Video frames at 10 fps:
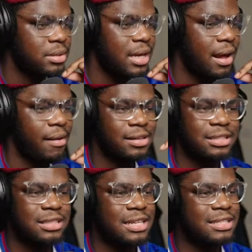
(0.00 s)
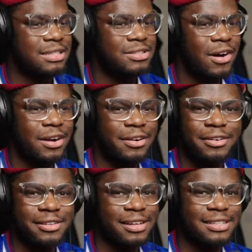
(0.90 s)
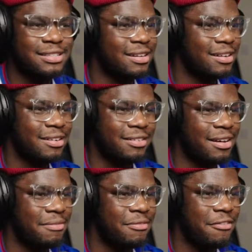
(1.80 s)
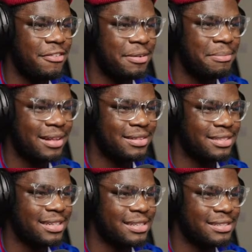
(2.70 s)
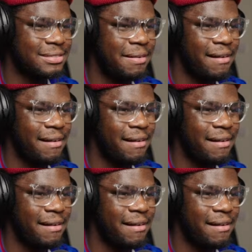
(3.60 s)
But yeah, it's not at all a fair and balanced tie.